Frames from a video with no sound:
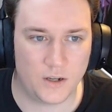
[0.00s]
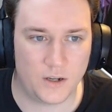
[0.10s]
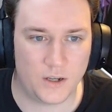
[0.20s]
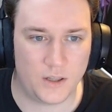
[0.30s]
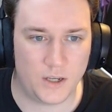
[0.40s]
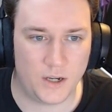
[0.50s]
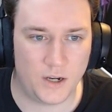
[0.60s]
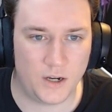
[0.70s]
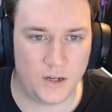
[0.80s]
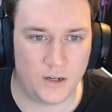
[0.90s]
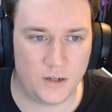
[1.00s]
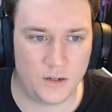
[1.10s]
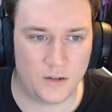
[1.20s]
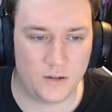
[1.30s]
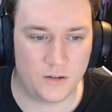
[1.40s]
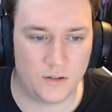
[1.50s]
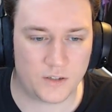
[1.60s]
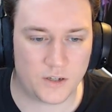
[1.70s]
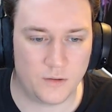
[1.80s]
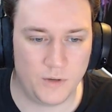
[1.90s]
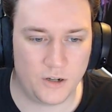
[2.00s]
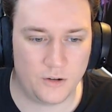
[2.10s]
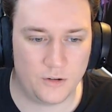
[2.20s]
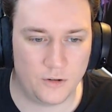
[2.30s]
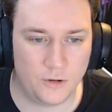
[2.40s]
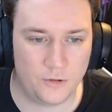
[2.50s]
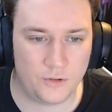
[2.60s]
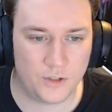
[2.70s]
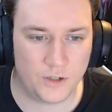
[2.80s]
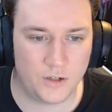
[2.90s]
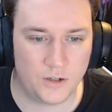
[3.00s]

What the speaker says: And then it's coming closer.